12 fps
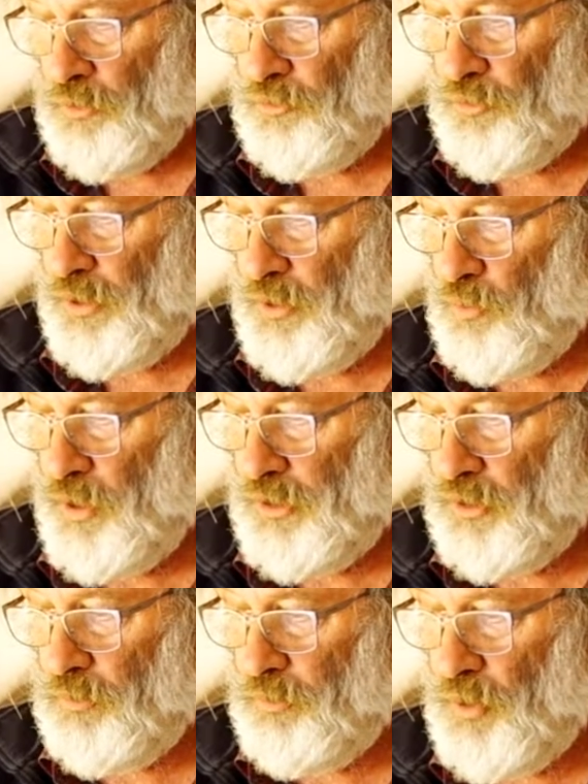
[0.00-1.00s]
so that
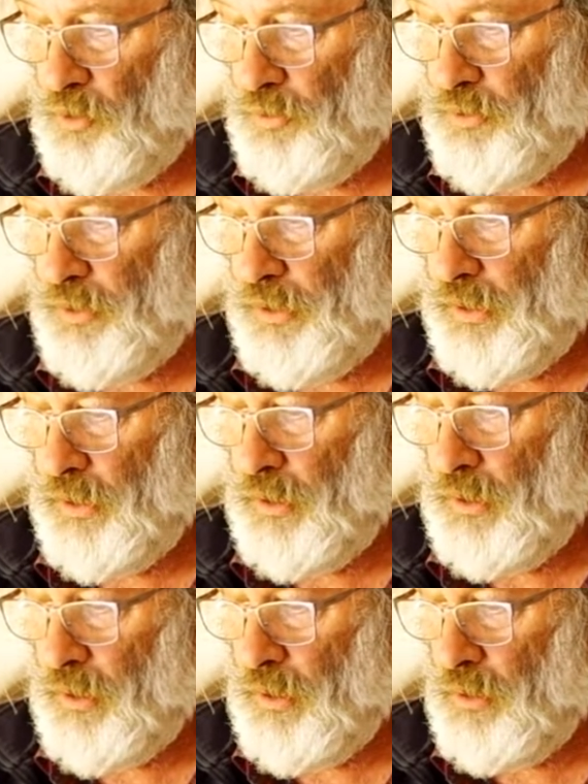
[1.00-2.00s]
when you put the
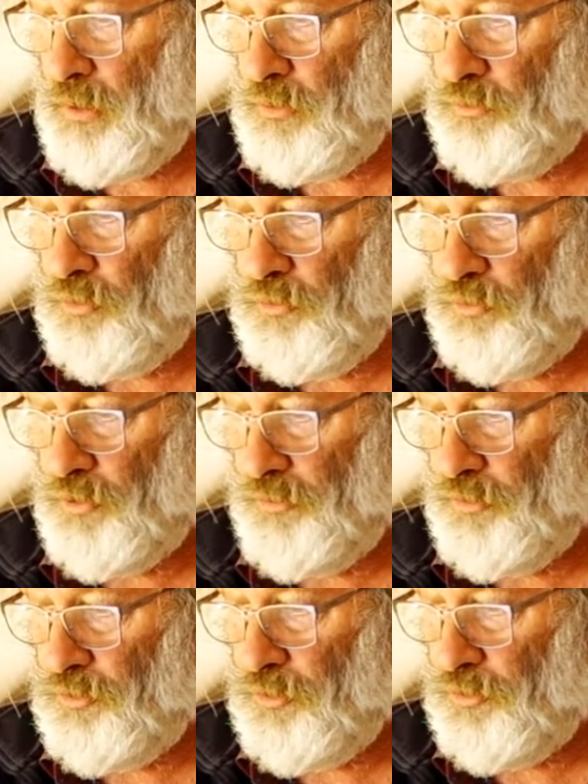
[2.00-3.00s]
two
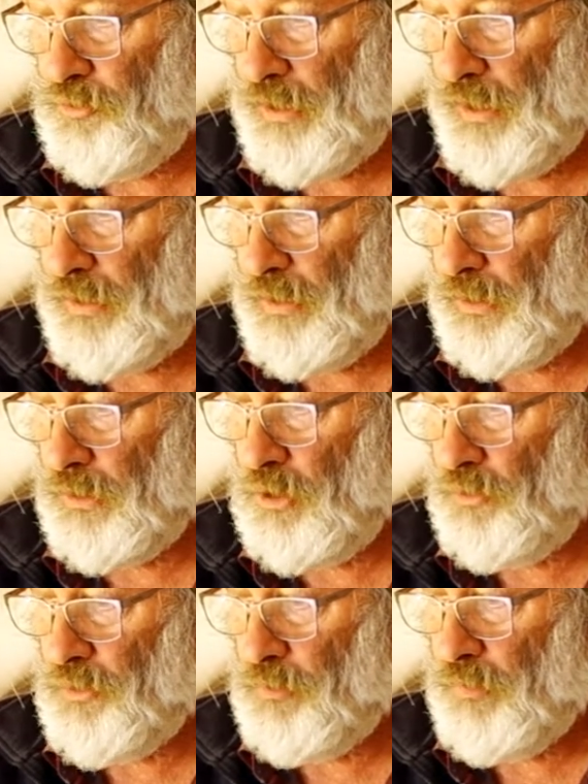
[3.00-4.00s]
surfaces together and
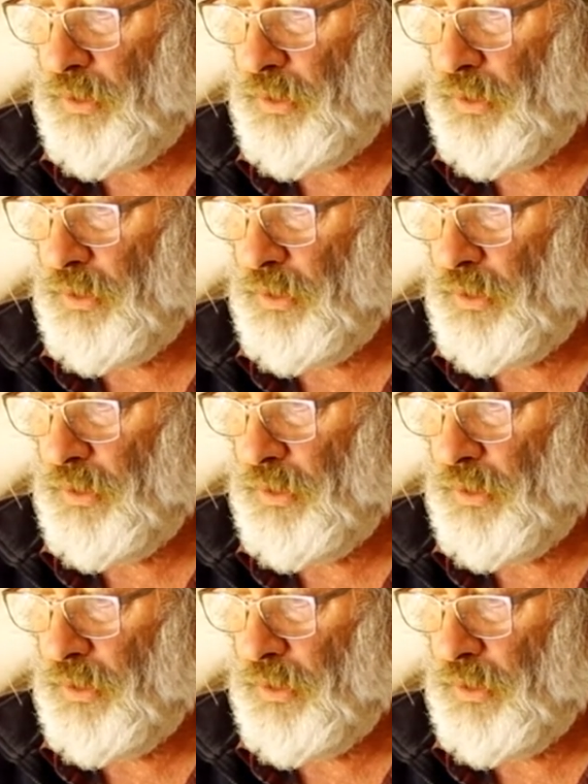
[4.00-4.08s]
glue them,